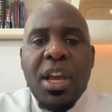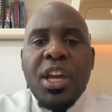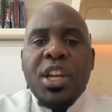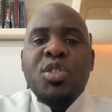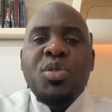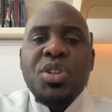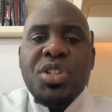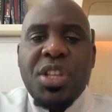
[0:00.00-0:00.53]

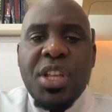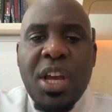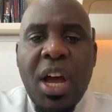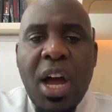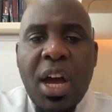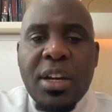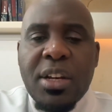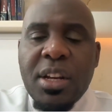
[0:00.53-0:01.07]
and reach the
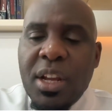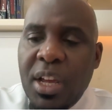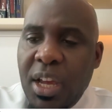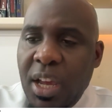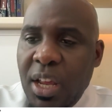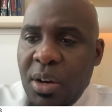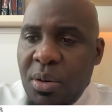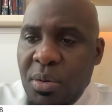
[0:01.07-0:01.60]
heart
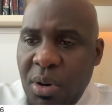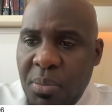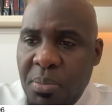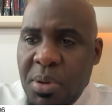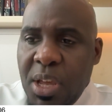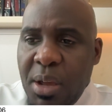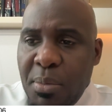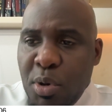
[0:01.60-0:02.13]
and
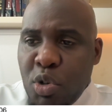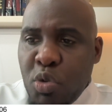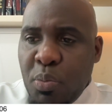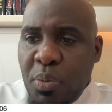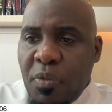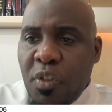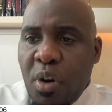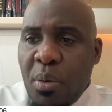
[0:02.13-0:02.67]
be able to
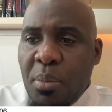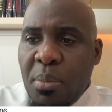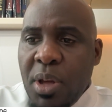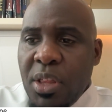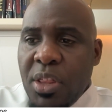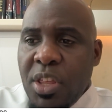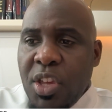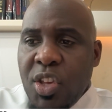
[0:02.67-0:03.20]
perform
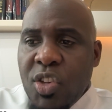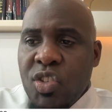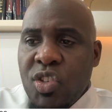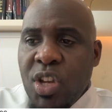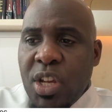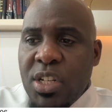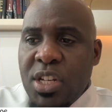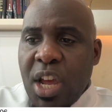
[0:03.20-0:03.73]

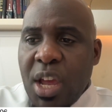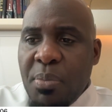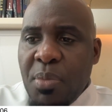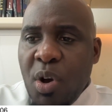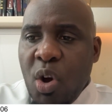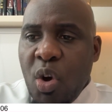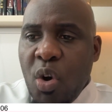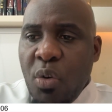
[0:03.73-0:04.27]
these type
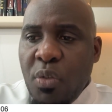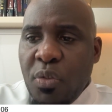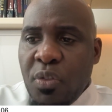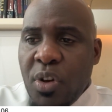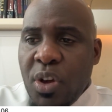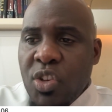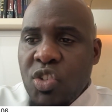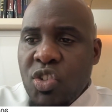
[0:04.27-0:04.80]
of
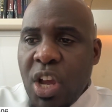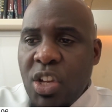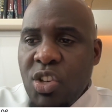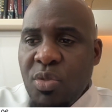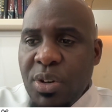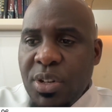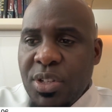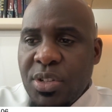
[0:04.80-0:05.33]

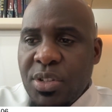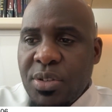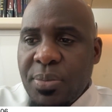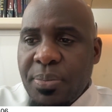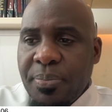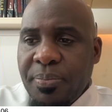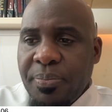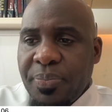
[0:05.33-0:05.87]
surgeries.
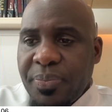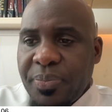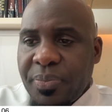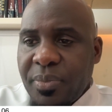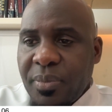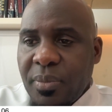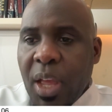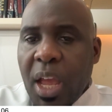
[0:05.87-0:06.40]

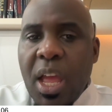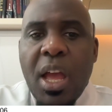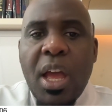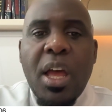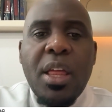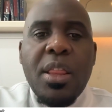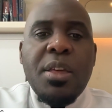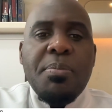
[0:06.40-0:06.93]

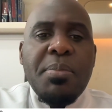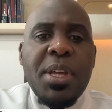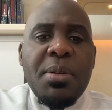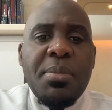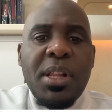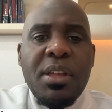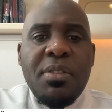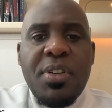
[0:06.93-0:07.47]
The
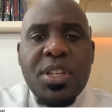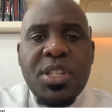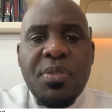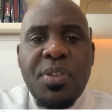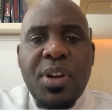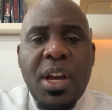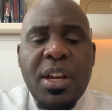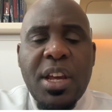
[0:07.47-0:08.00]
minimal
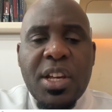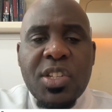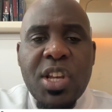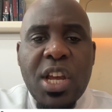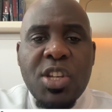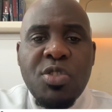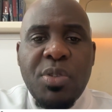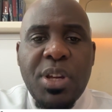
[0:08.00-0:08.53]
invasive cardiac
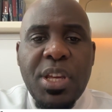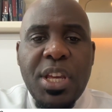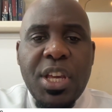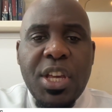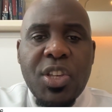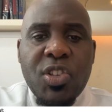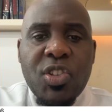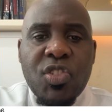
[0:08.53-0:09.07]
surgery
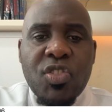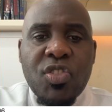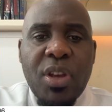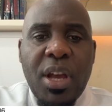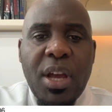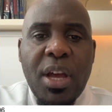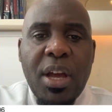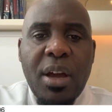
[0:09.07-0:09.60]
is
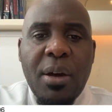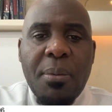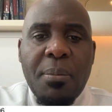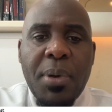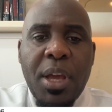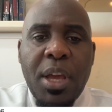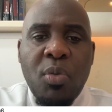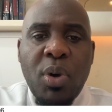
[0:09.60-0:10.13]

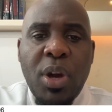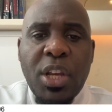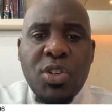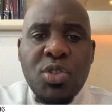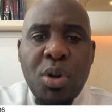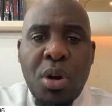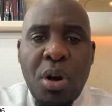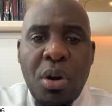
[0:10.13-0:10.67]
a way
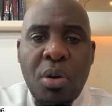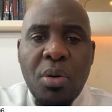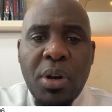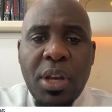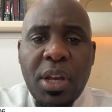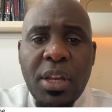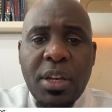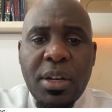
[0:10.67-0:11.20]
to go
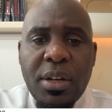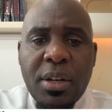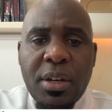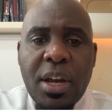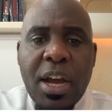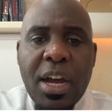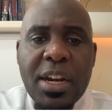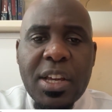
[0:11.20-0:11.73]
in
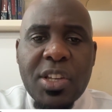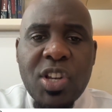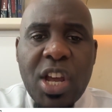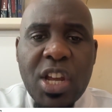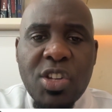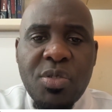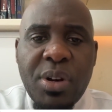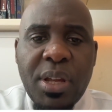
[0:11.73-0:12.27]
cardiac
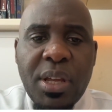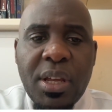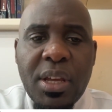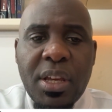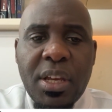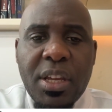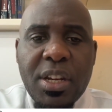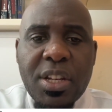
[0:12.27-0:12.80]
surgery.
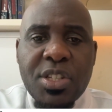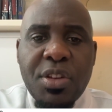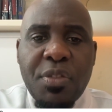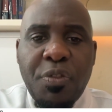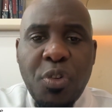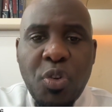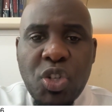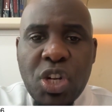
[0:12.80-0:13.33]
It is the
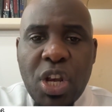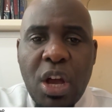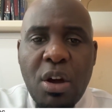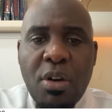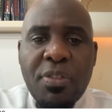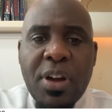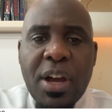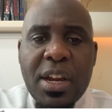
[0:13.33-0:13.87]
future
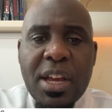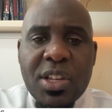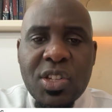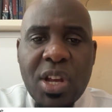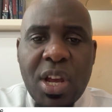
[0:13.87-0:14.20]
of cardiac